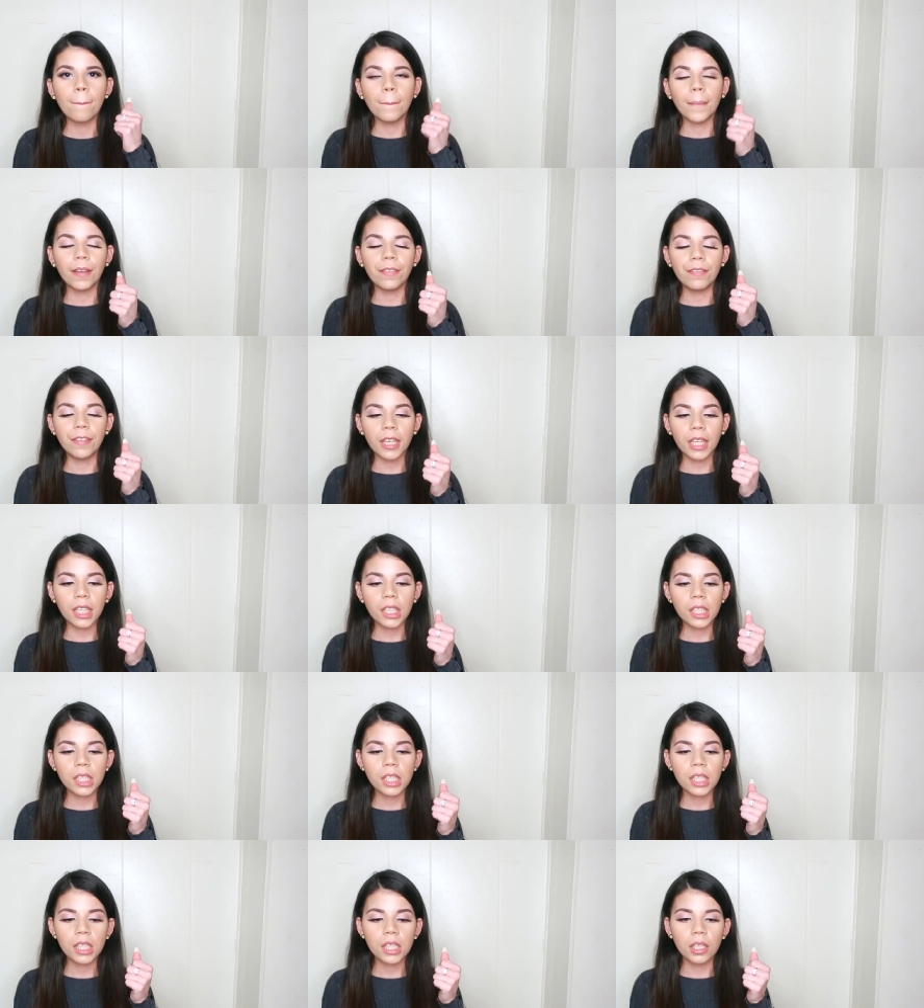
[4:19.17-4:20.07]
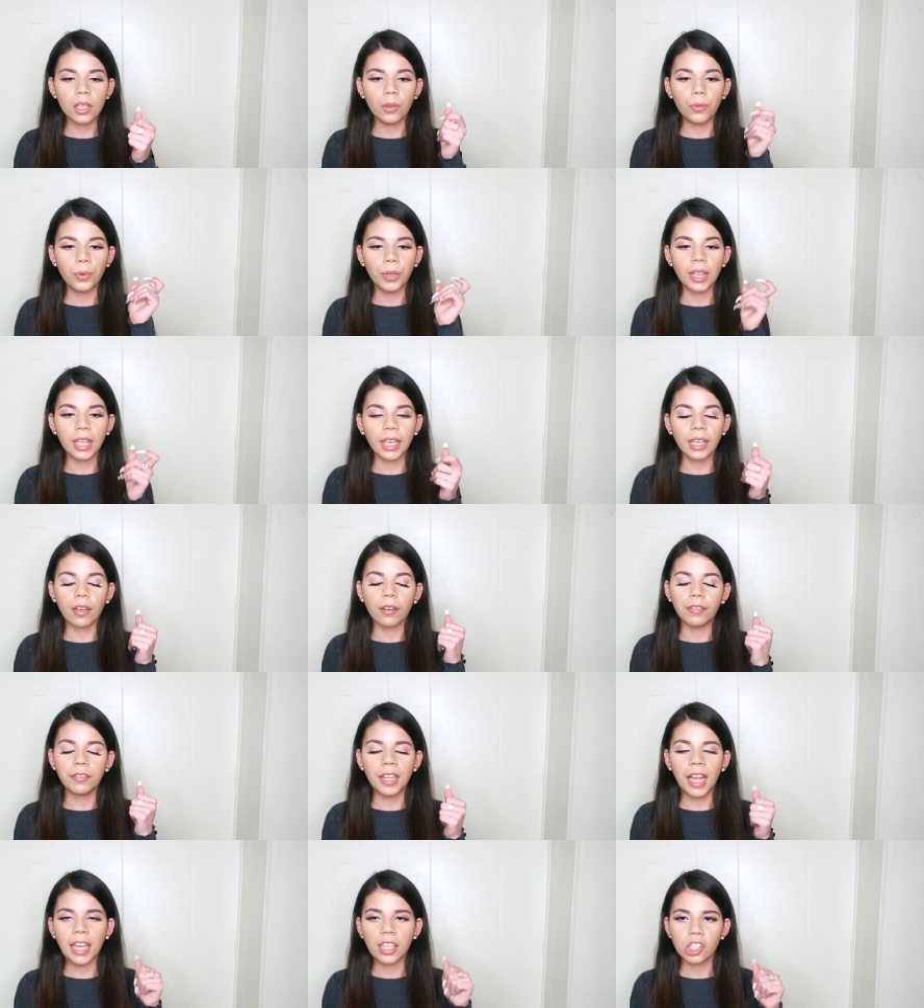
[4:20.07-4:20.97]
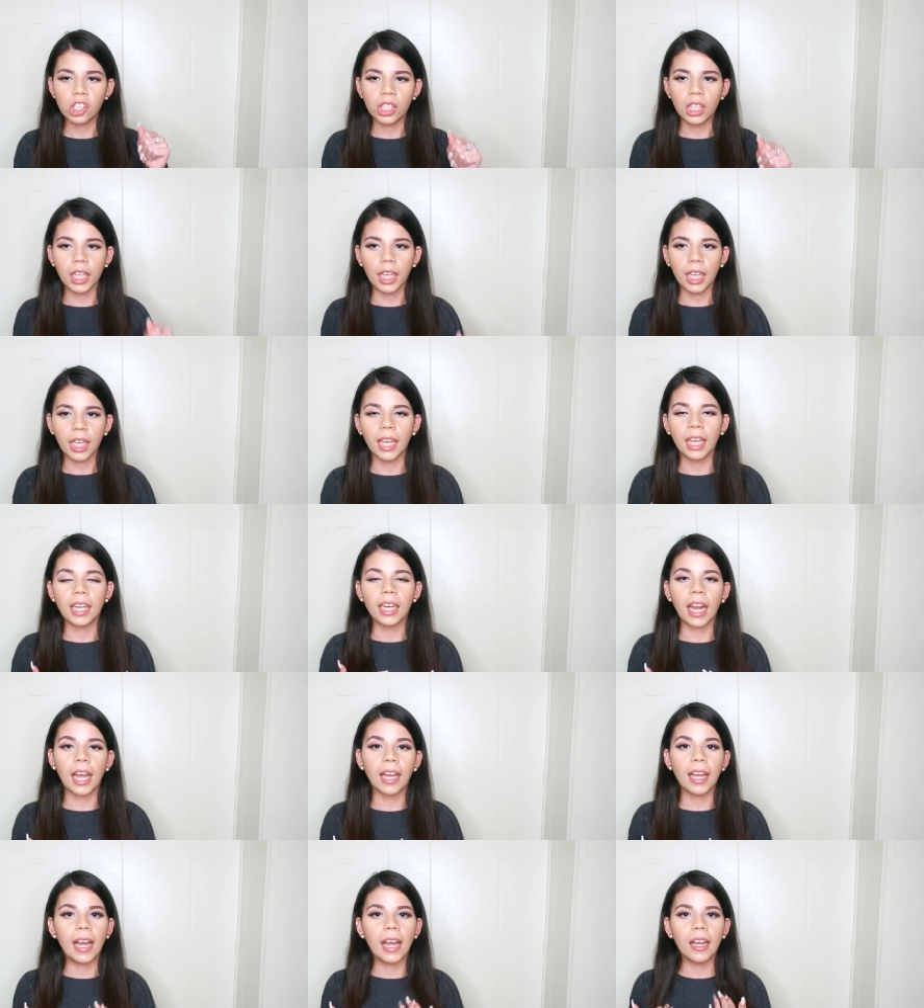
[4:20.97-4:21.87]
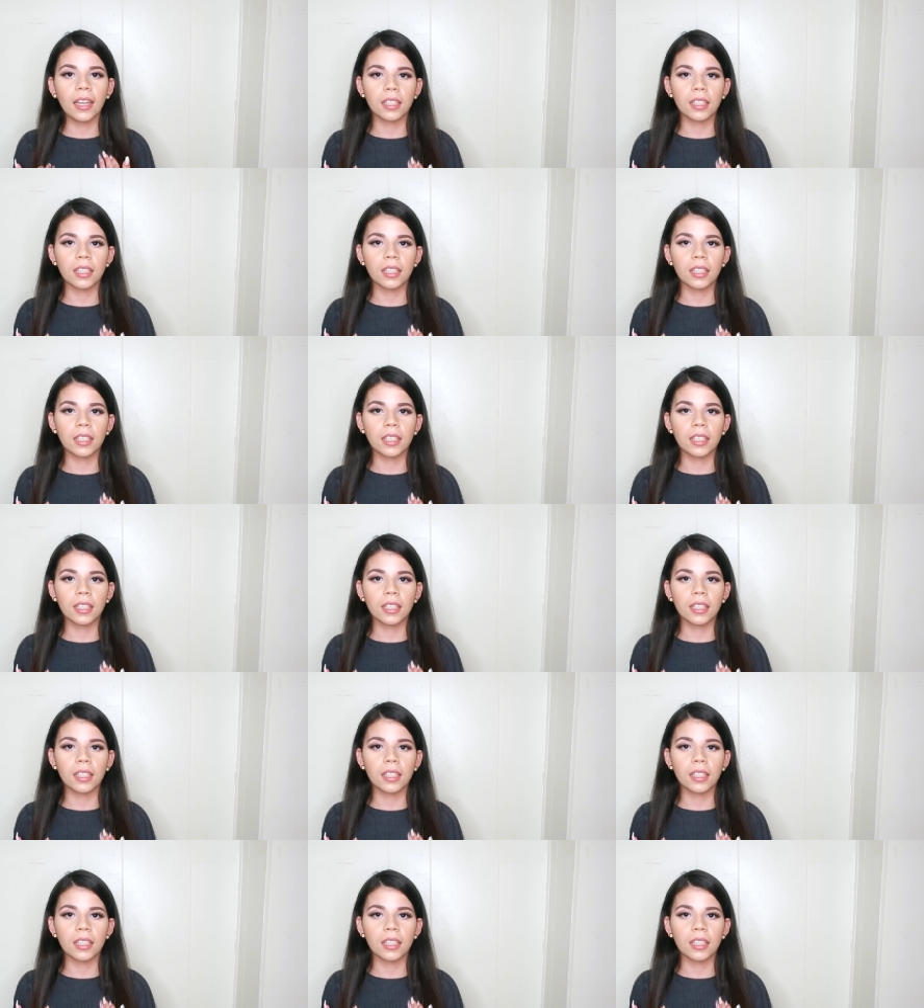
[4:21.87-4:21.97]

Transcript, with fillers: my face with like a flashlight and I